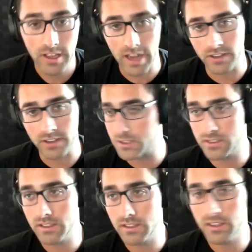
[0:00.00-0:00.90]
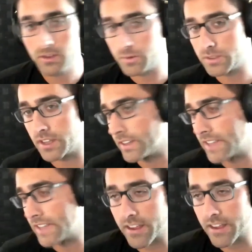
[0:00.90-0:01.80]
And I just the
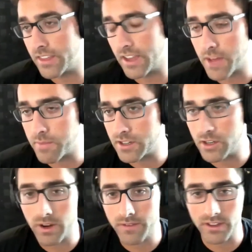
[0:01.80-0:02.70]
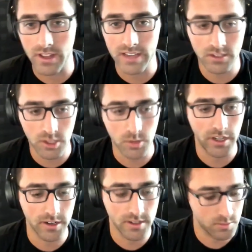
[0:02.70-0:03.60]
exact thing I've been doing for the last two
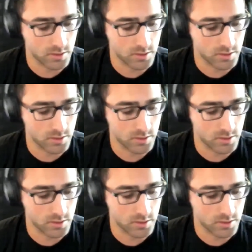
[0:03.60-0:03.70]
years,